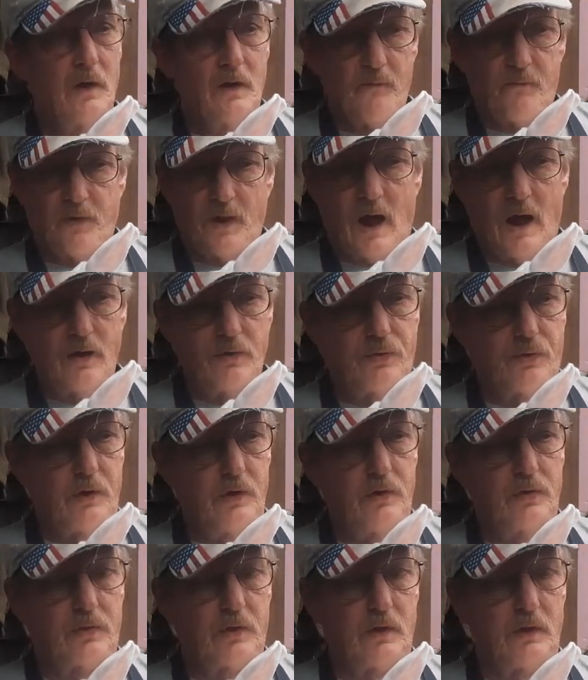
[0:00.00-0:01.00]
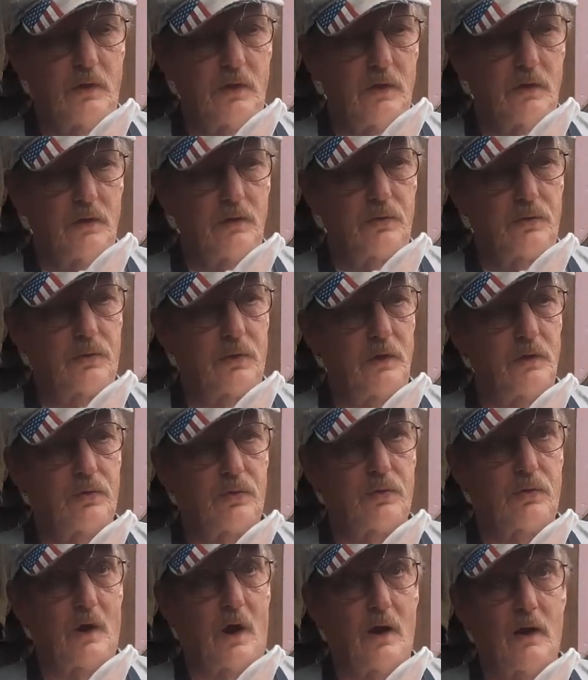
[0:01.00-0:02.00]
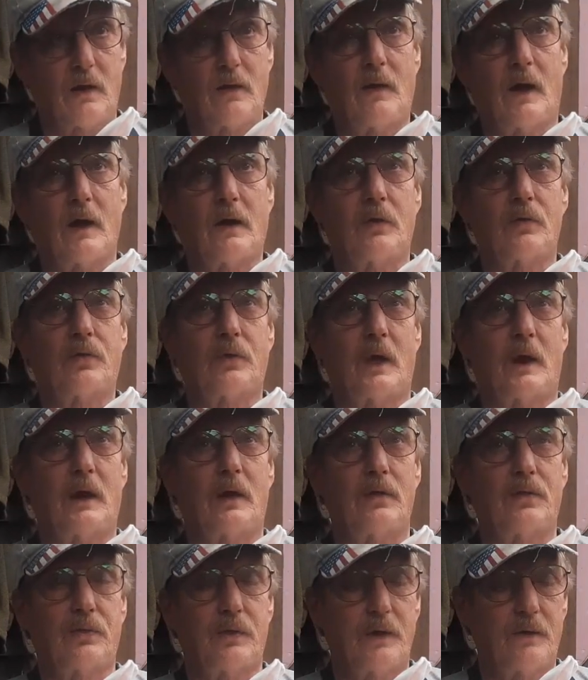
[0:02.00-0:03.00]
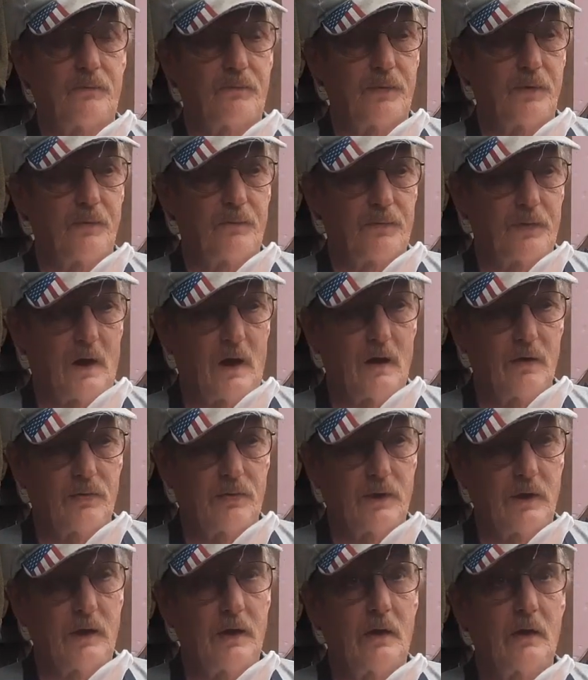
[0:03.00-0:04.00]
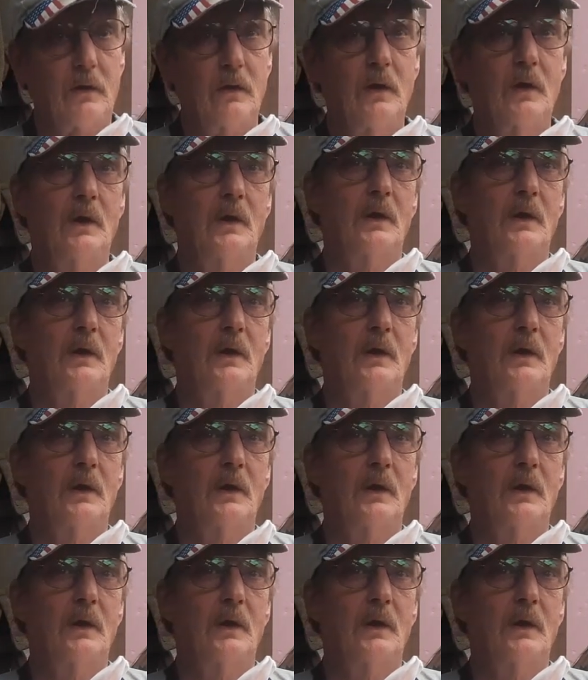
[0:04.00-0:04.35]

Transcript: Fly season is starting. Like I said, I see a few flies here.